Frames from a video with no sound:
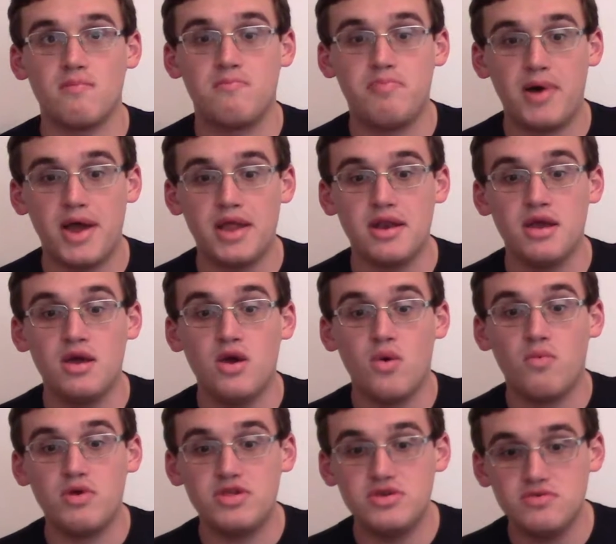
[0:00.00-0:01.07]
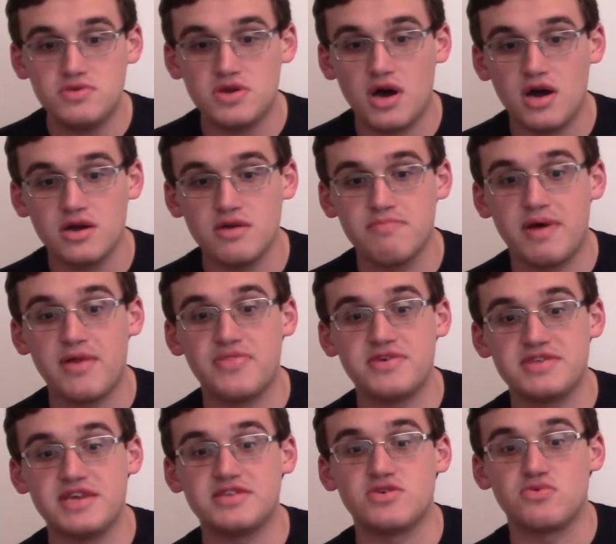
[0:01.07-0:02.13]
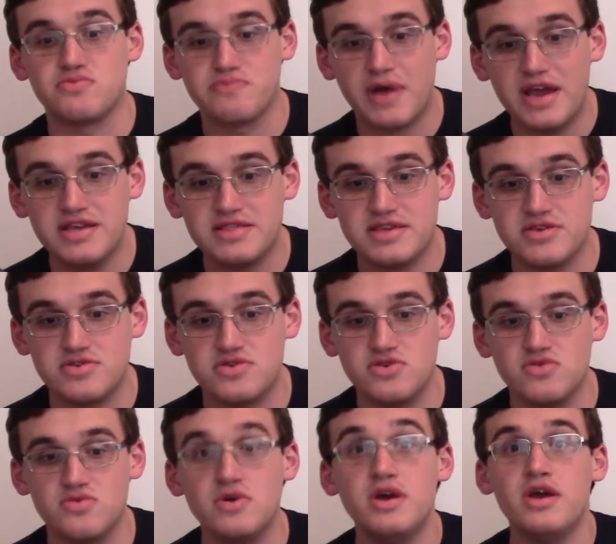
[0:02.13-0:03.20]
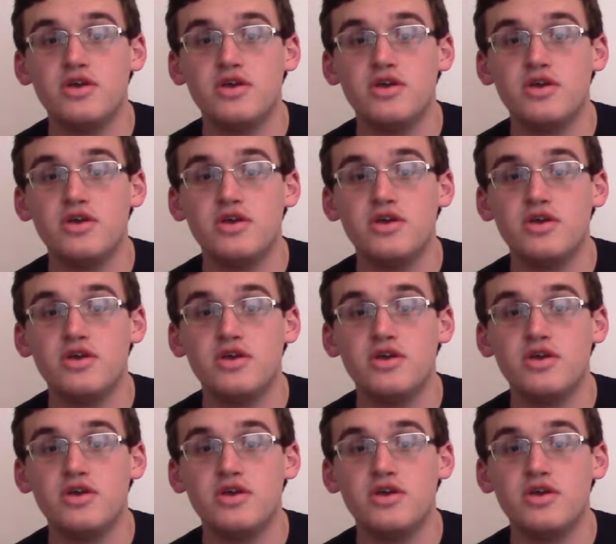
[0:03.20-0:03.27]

But when you talk about this as a race issue,